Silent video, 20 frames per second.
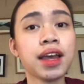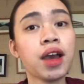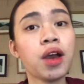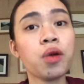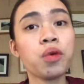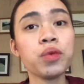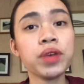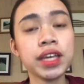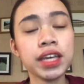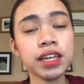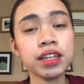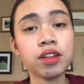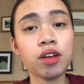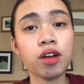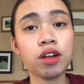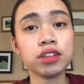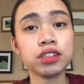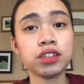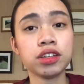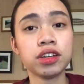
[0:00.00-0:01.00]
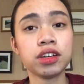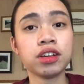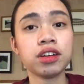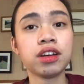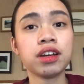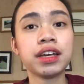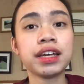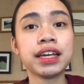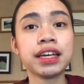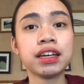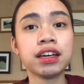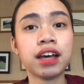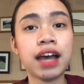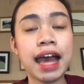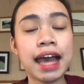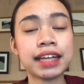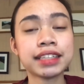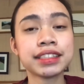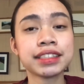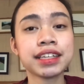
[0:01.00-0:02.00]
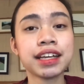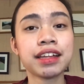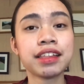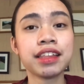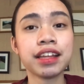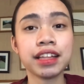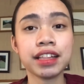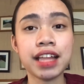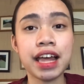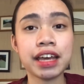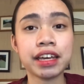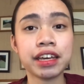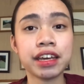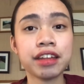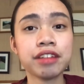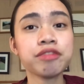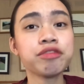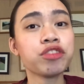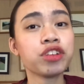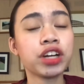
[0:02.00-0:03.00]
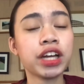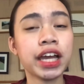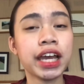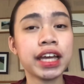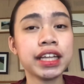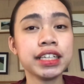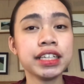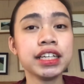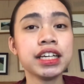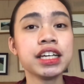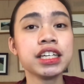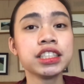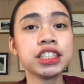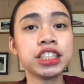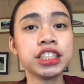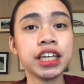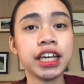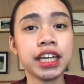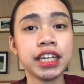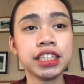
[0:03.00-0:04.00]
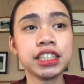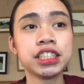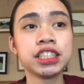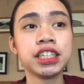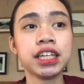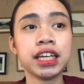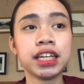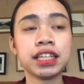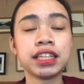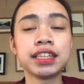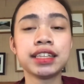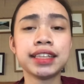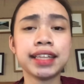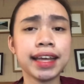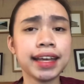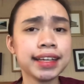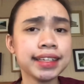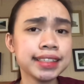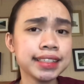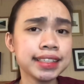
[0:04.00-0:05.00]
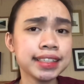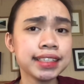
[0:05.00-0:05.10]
We can also ask the client for any change in taste,